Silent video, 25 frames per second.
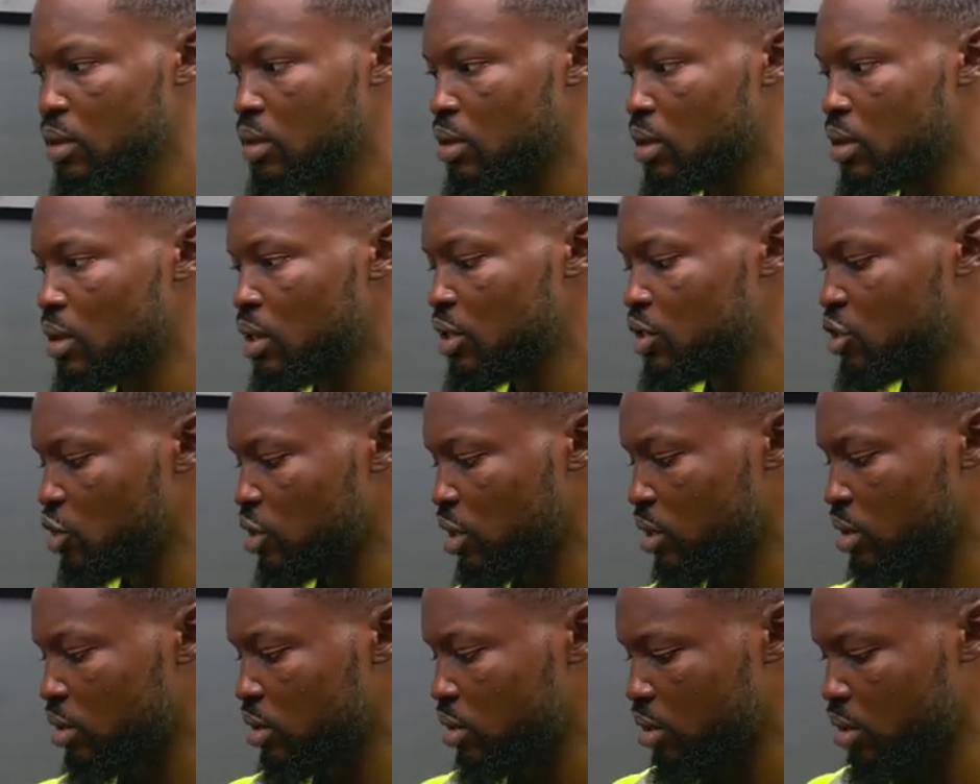Then let's
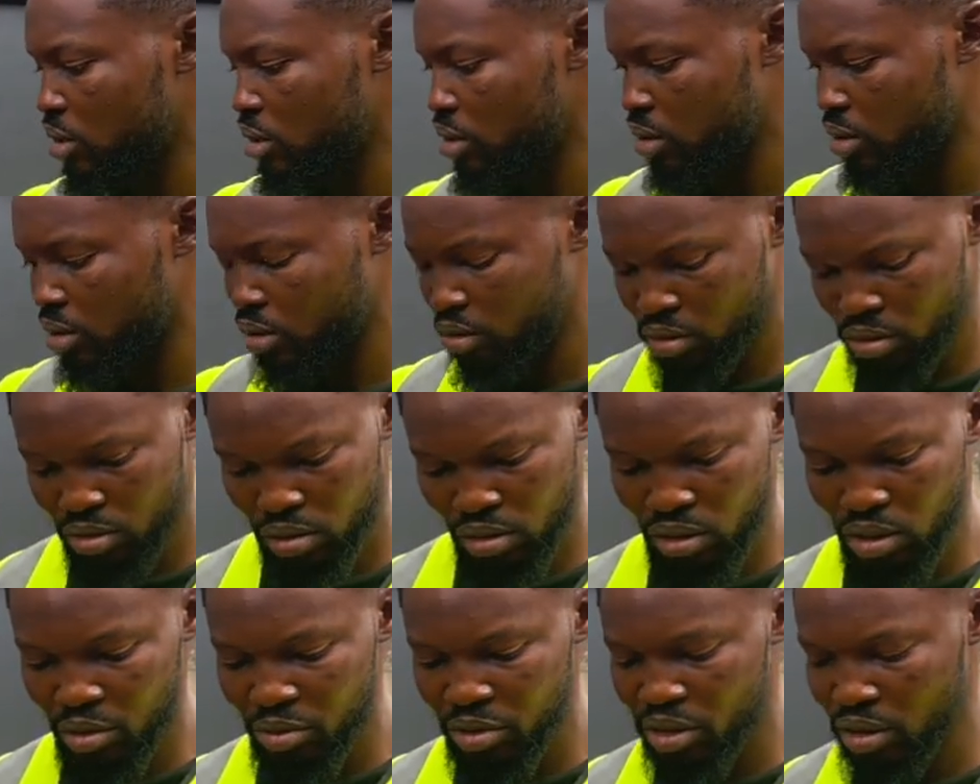check the
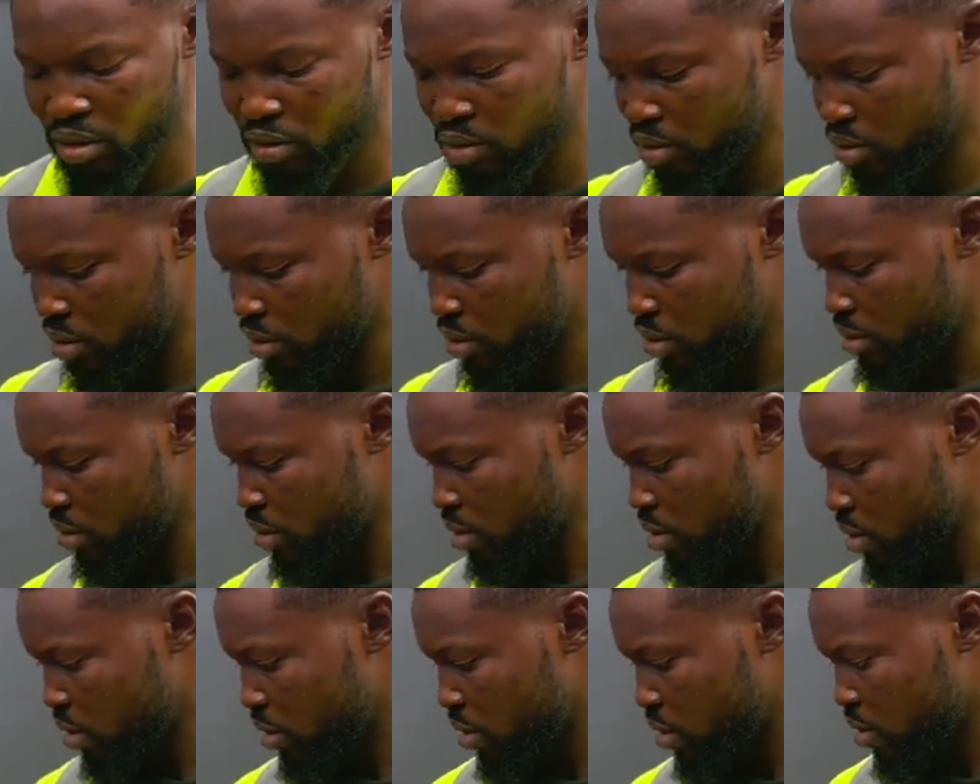terminals.
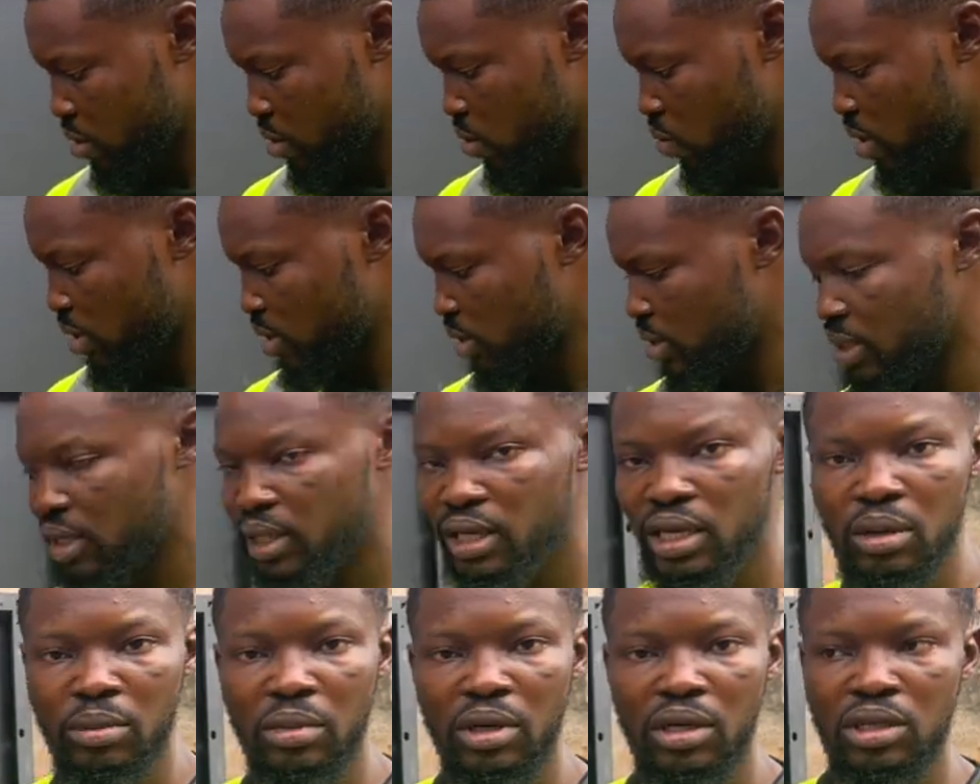One thing I
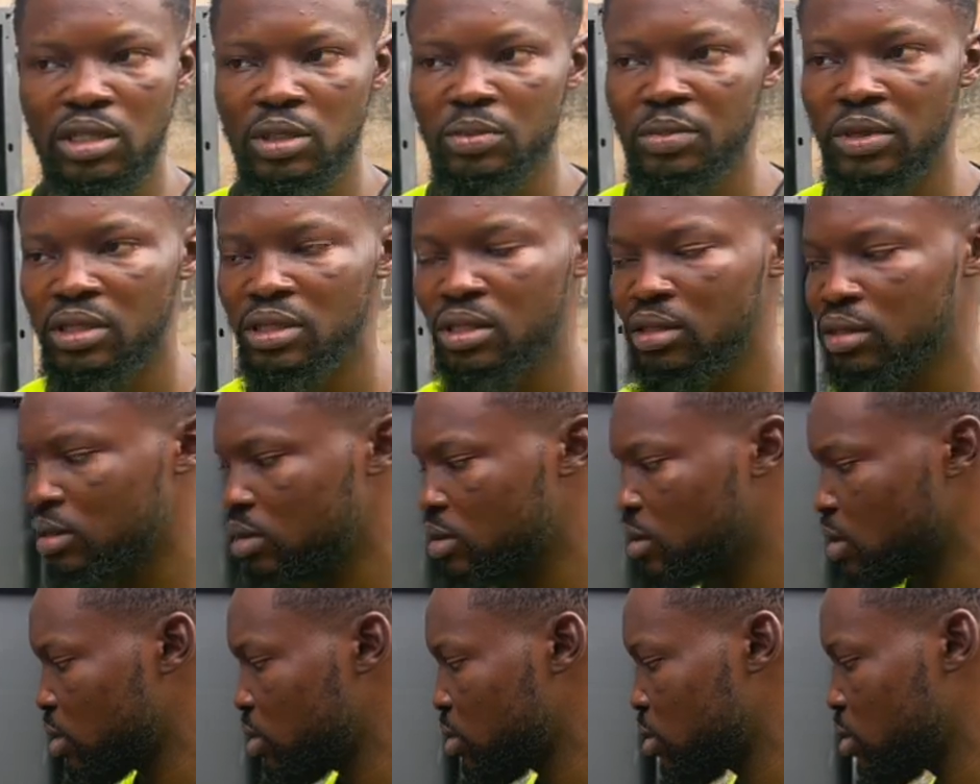like about this panel
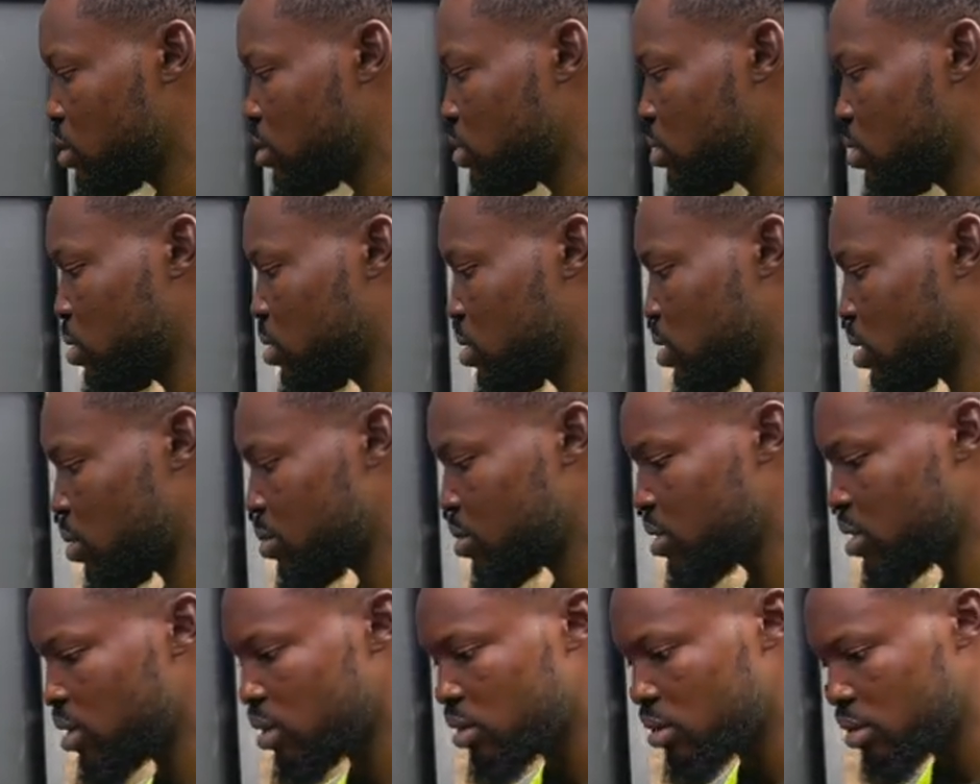is that the
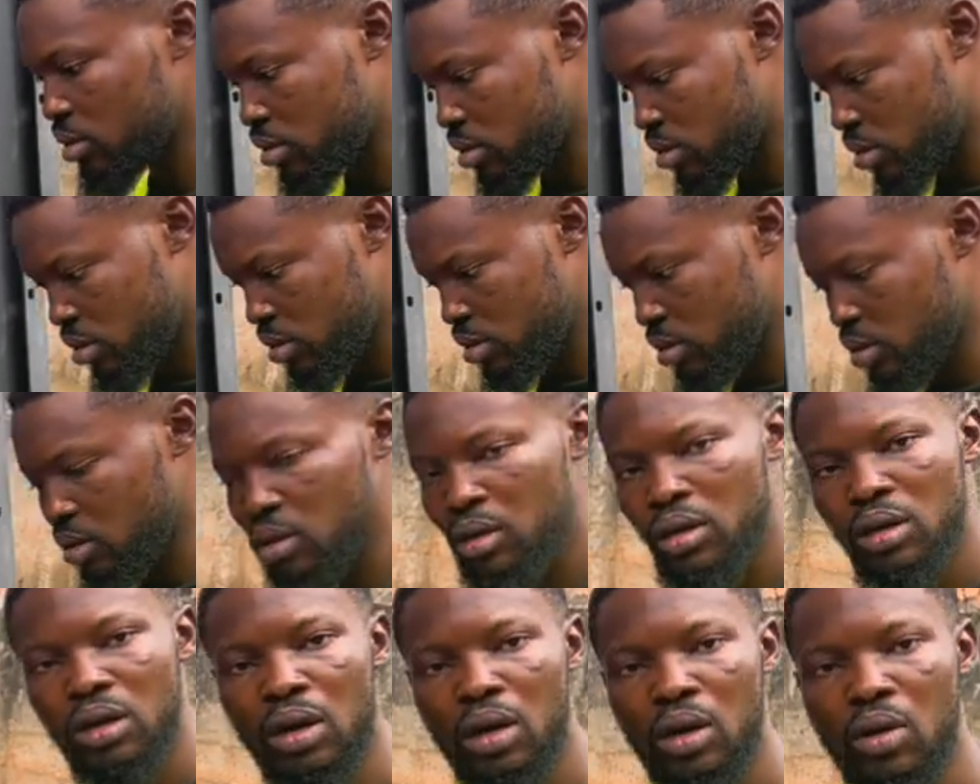terminals
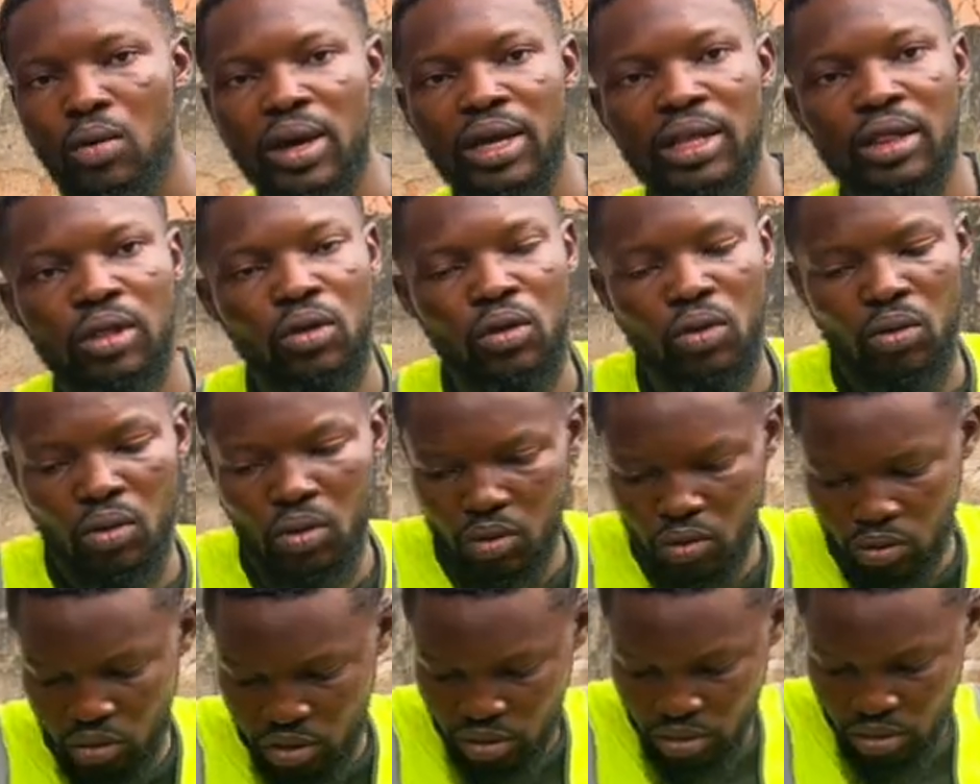are quite long.
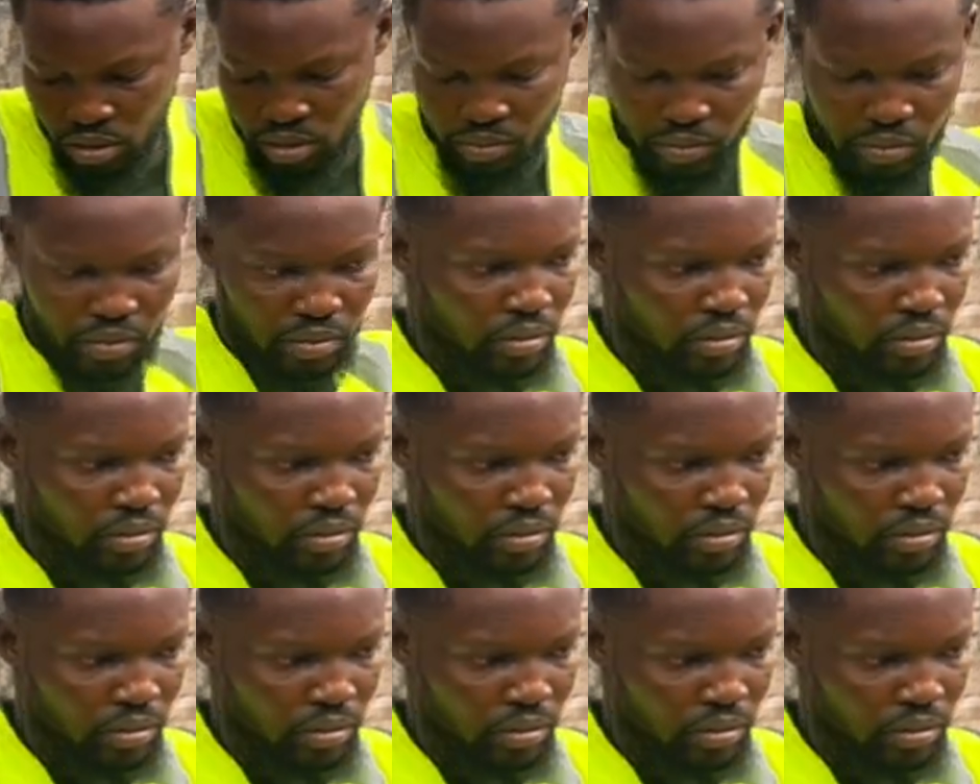You see,